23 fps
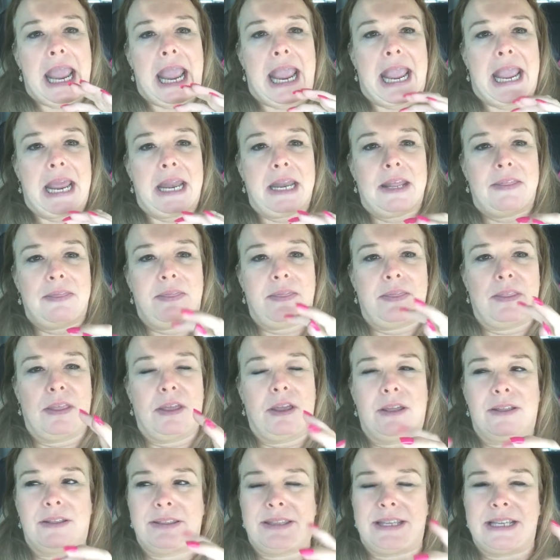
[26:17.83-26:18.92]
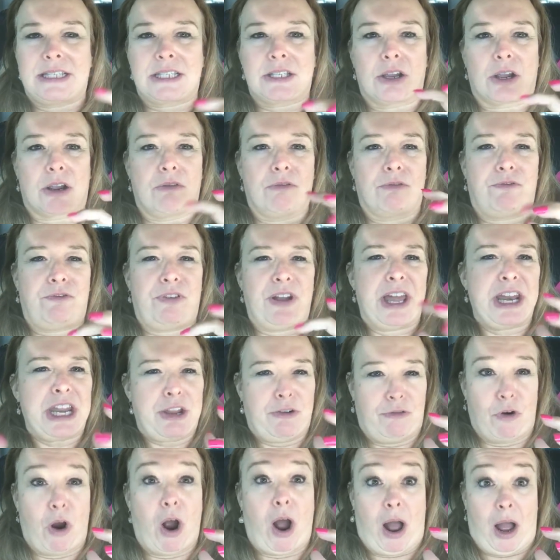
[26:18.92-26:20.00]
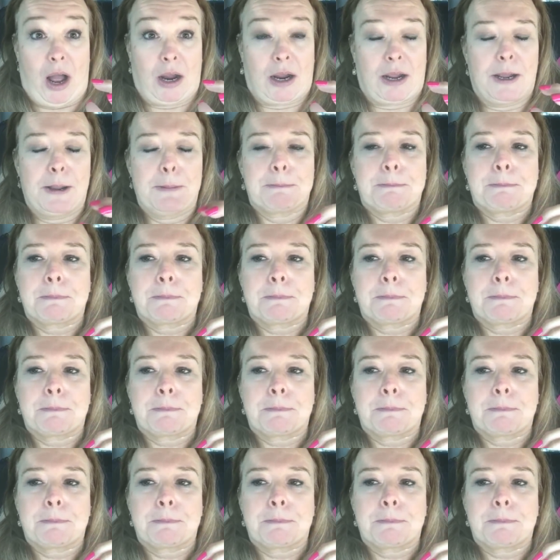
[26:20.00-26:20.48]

and this funny rock.